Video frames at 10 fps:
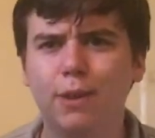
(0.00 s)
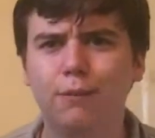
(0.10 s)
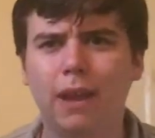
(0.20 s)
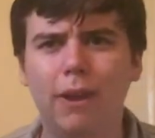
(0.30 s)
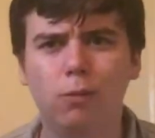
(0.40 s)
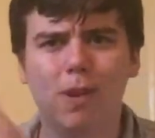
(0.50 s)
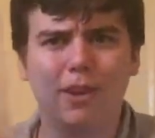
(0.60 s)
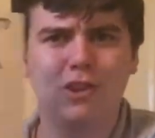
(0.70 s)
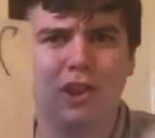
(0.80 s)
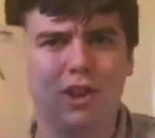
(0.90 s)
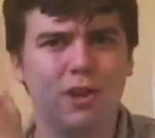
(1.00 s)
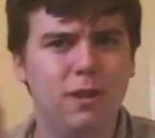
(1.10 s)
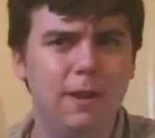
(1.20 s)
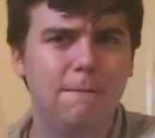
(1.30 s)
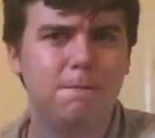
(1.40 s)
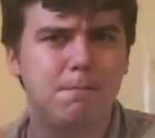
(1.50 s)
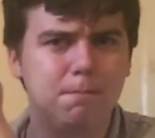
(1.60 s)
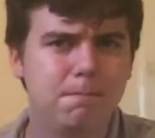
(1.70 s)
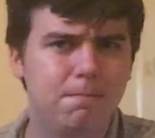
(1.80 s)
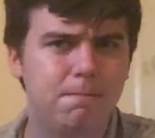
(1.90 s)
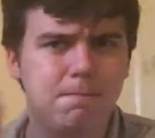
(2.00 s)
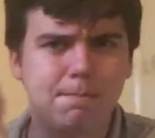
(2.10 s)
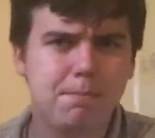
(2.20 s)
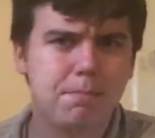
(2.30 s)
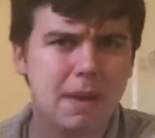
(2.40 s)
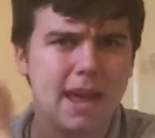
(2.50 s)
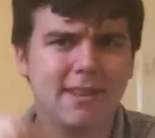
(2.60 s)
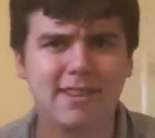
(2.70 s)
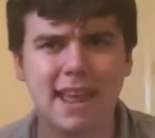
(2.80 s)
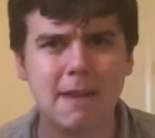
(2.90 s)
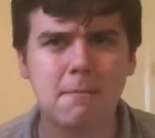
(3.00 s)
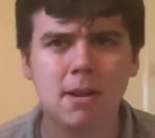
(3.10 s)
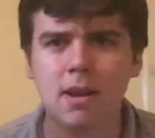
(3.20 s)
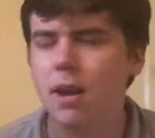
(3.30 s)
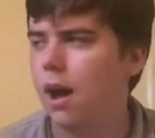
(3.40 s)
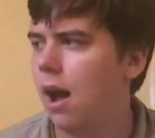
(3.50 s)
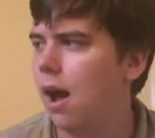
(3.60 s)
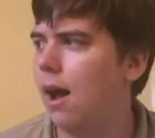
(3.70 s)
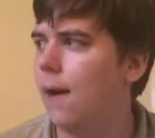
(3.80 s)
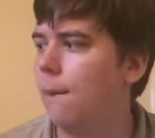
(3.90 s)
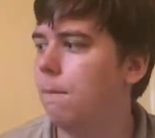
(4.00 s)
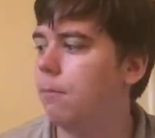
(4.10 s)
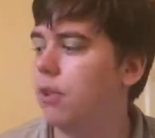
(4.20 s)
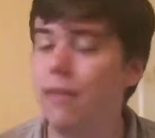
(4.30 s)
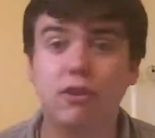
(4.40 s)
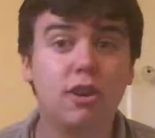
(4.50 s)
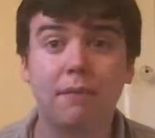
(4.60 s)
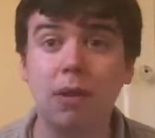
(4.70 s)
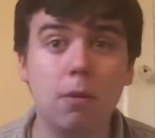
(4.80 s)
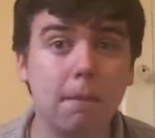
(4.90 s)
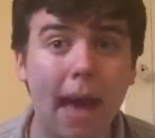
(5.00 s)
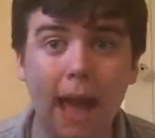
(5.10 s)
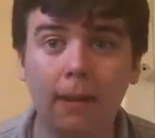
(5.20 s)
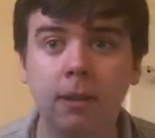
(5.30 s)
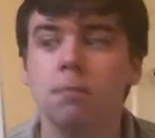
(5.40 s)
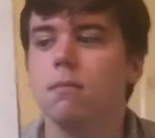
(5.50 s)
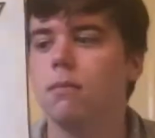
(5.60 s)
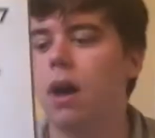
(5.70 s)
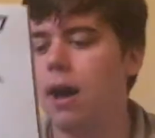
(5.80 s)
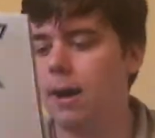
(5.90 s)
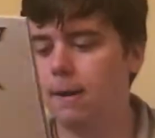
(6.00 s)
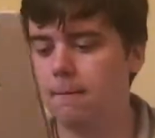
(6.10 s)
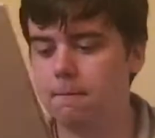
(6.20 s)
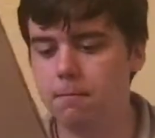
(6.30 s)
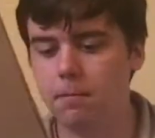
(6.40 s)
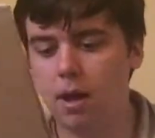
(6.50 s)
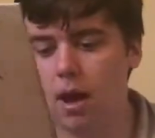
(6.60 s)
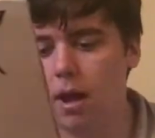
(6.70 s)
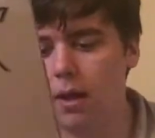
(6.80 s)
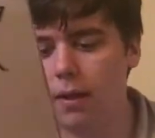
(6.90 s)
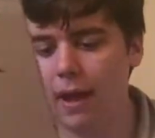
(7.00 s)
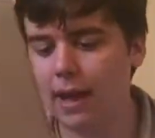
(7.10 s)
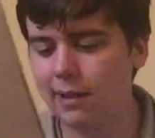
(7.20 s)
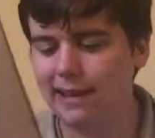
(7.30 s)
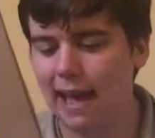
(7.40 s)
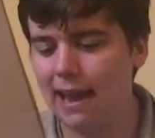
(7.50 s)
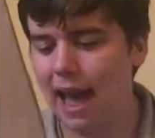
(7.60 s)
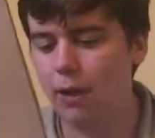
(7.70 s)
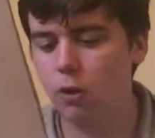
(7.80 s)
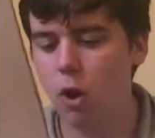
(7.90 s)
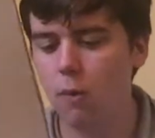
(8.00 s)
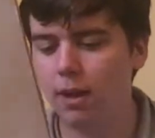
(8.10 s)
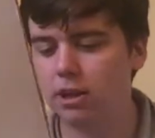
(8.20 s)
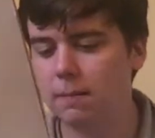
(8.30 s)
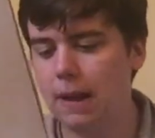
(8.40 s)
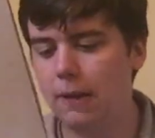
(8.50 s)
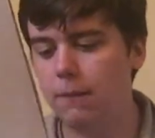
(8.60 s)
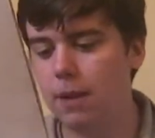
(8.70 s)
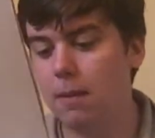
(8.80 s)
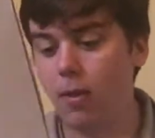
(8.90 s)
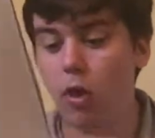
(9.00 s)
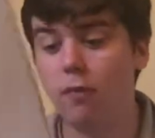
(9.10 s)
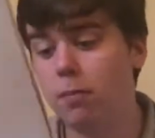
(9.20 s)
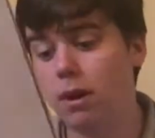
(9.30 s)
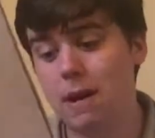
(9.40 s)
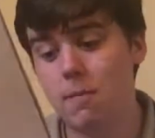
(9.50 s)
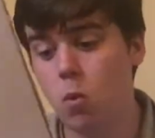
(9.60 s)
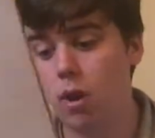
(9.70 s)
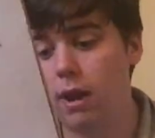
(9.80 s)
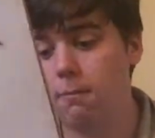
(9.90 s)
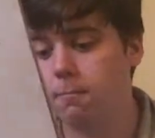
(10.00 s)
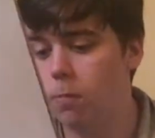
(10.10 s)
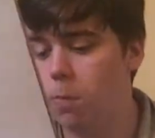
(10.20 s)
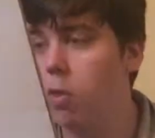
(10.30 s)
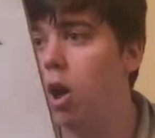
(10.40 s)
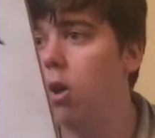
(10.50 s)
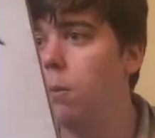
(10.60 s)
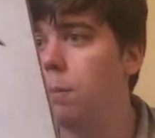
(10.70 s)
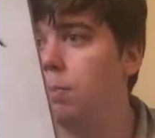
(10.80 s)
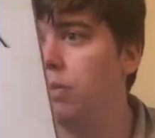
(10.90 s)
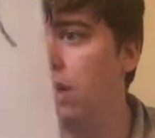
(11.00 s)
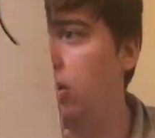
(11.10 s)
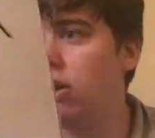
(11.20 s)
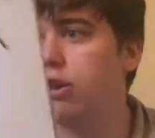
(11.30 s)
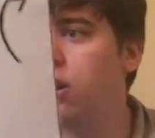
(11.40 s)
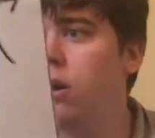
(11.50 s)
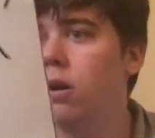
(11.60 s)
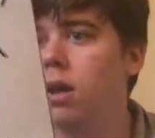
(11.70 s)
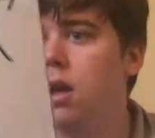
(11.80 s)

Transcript: Self-titled when it's just the band's name. So yeah, this is Fleetwood Mac. Like I said, I don't know much about them. I love Monday Morning, though. That's a good song.